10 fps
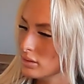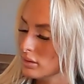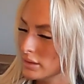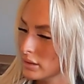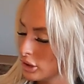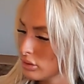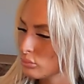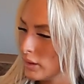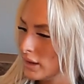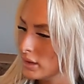in a good
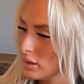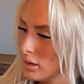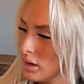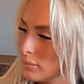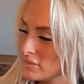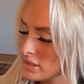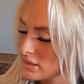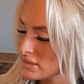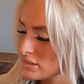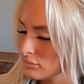way, to
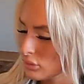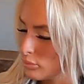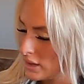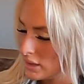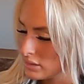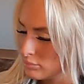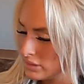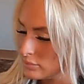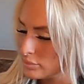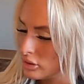these Romanian
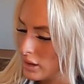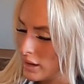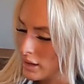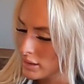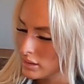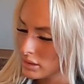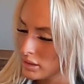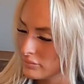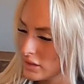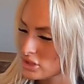people at a
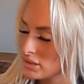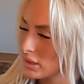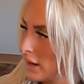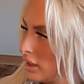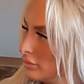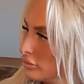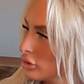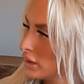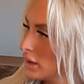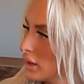convention in
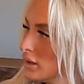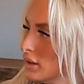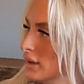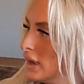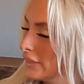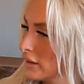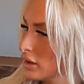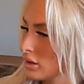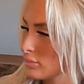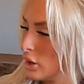California. And they
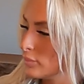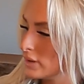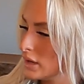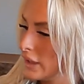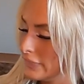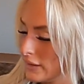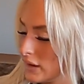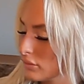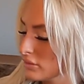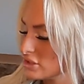heard about me and they
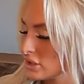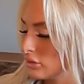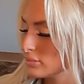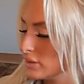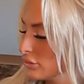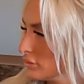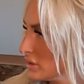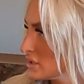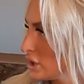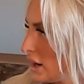had reached out to me through
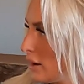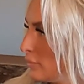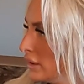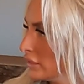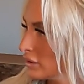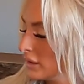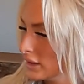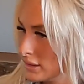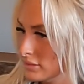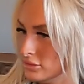Instagram and they're
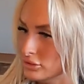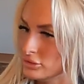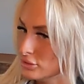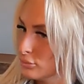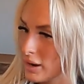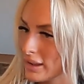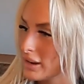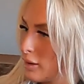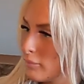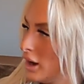like, do you want to
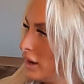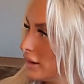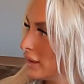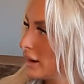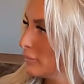come hunt? And I'm